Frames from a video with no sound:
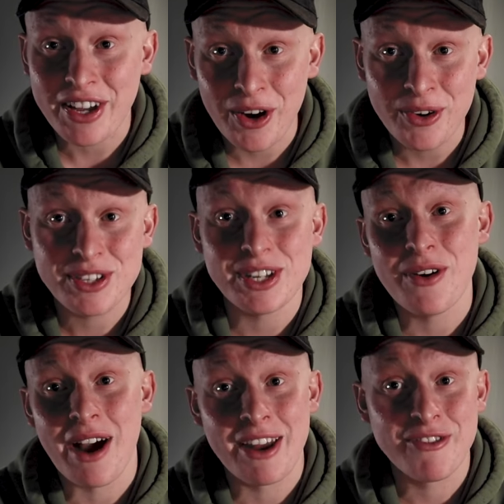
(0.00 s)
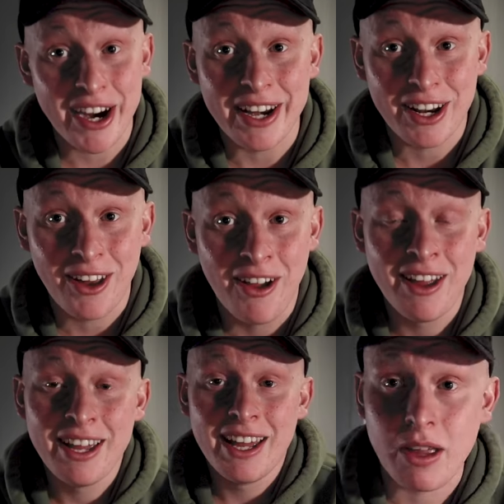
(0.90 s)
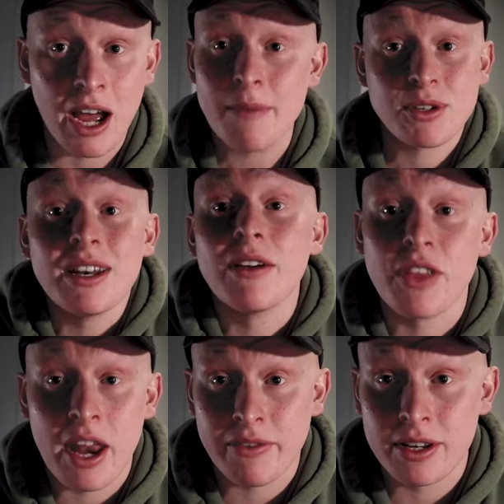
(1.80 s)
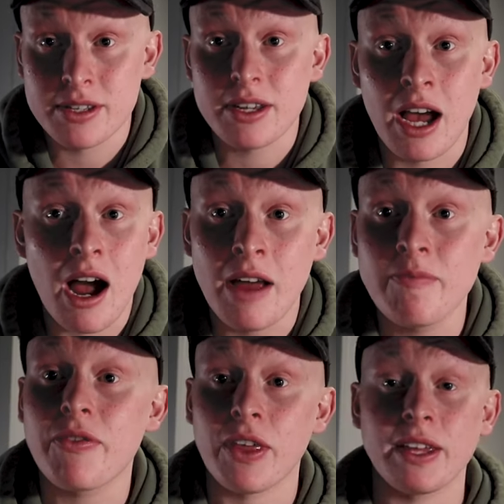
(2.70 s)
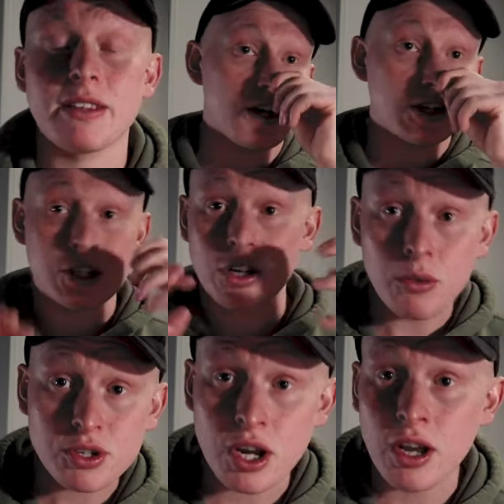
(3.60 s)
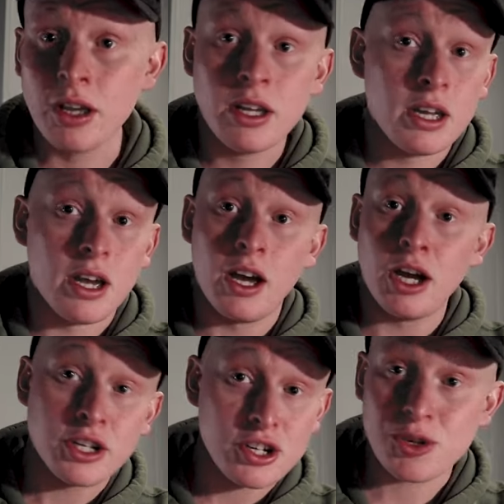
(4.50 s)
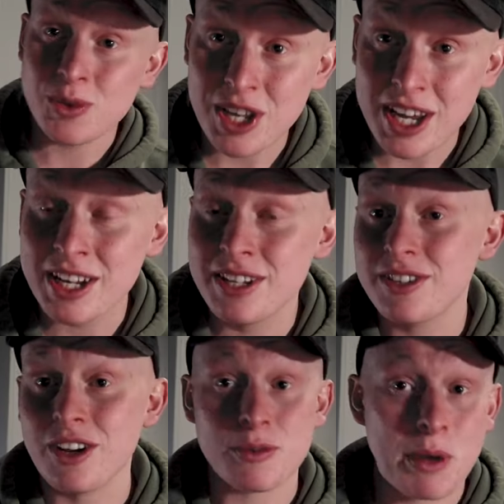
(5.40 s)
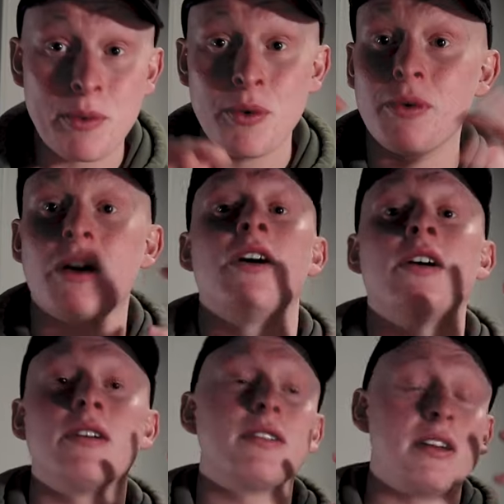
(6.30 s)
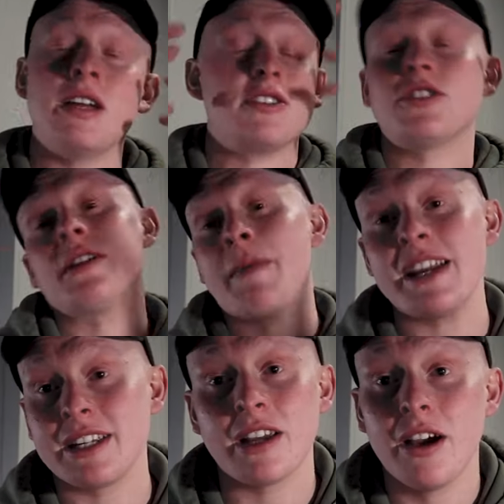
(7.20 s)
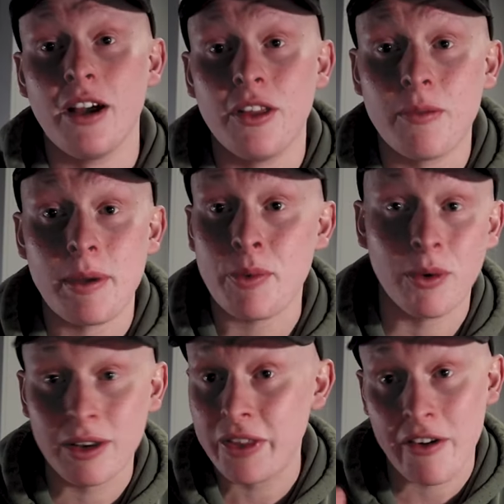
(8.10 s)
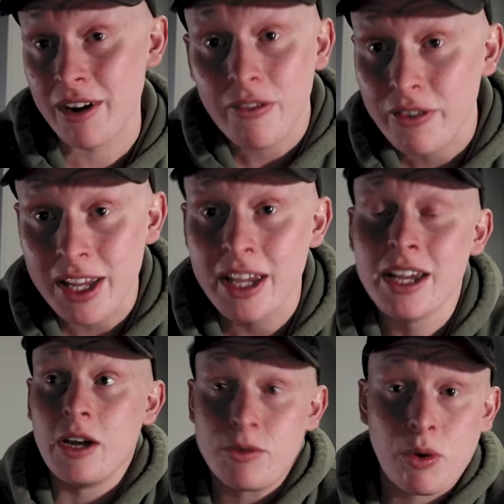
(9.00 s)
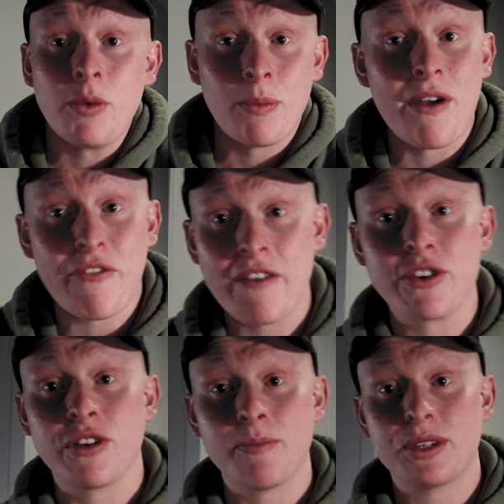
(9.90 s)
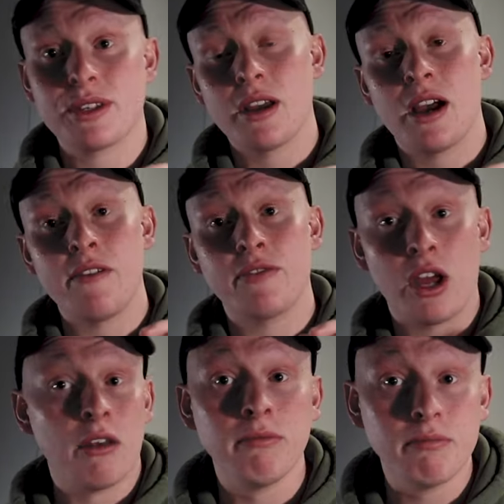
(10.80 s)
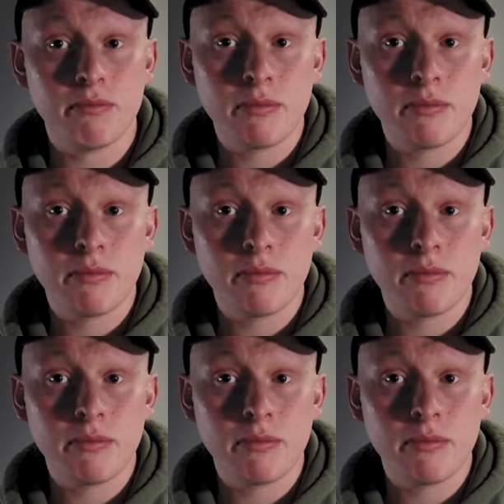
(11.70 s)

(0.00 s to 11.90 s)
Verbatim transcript: very cold still and raining a lot. I absolutely love the Netherlands. I, I think Dutch culture, uh, Dutch cuisine, Dutch people are, it's just amazing. Uh, the people there are lovely. It was probably one of my favorite trips I've done